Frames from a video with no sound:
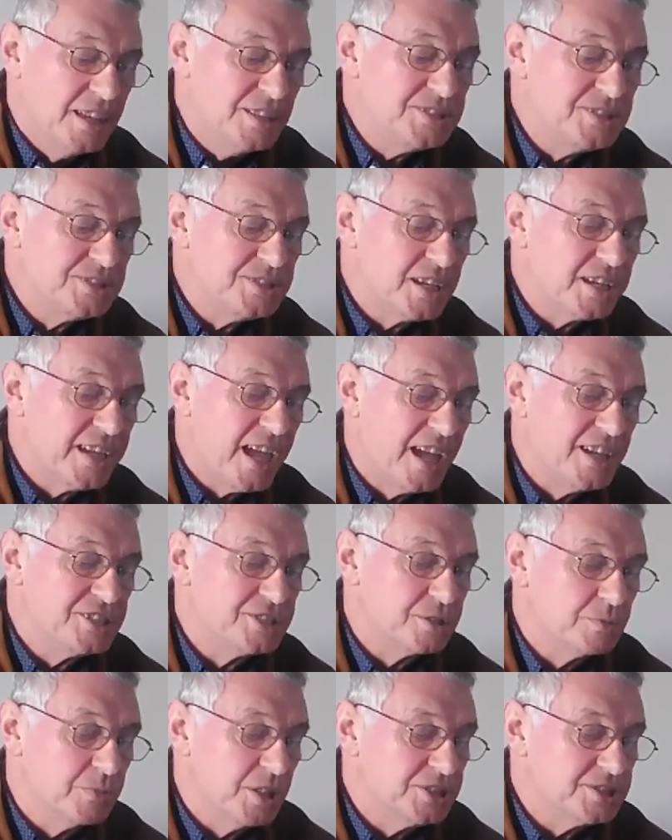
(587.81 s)
This is a
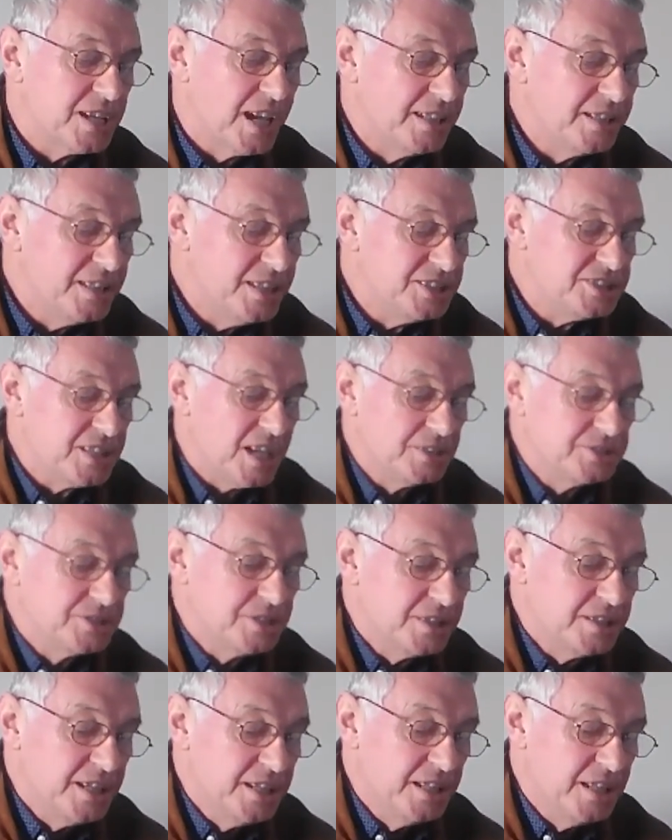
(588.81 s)
case in which elish
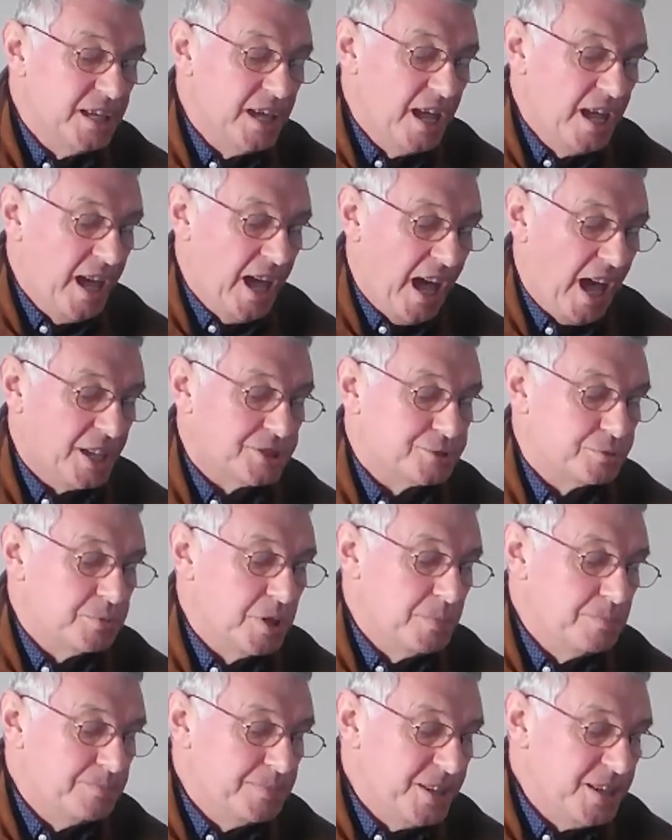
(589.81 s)
Angiolini
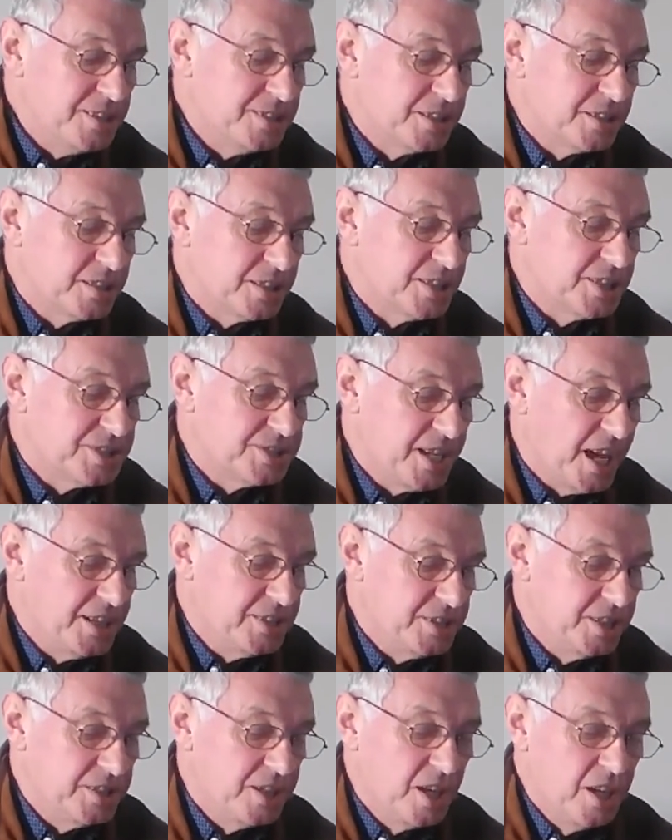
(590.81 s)
has repeatedly
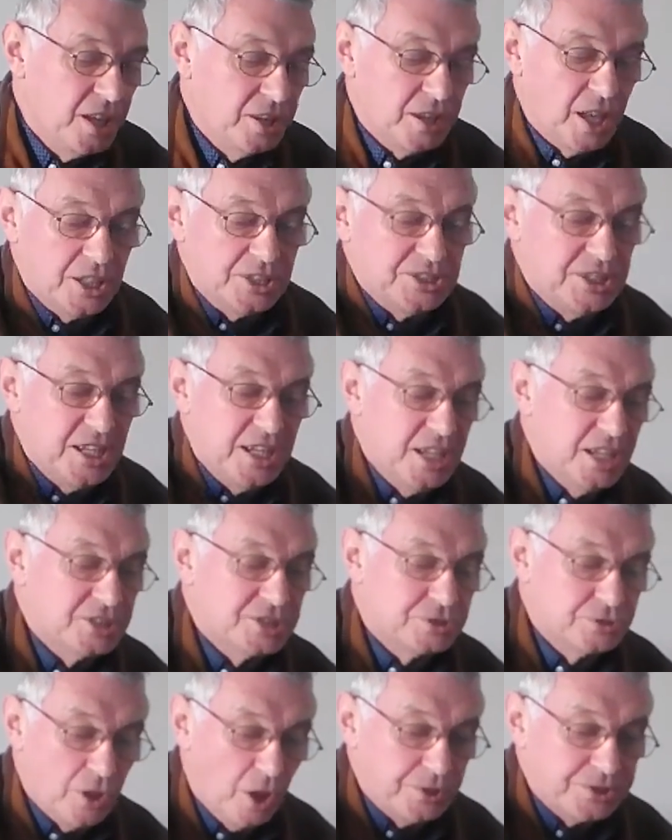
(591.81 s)
stated that she
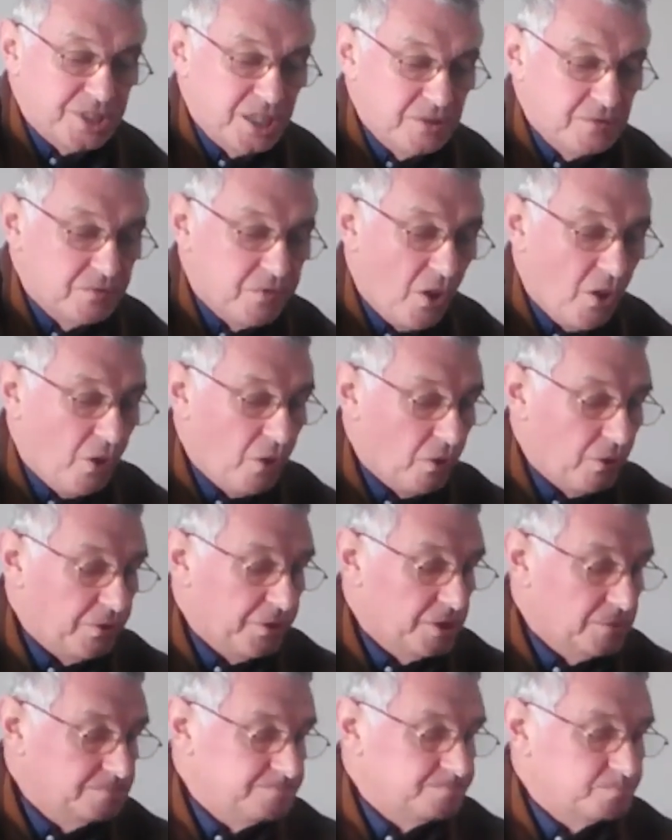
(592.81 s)
is not
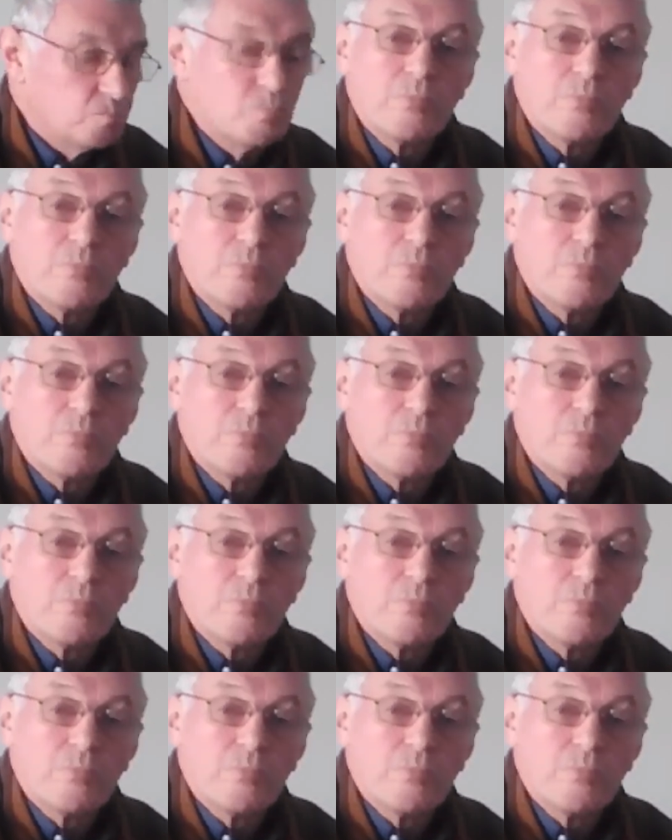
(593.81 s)
involved.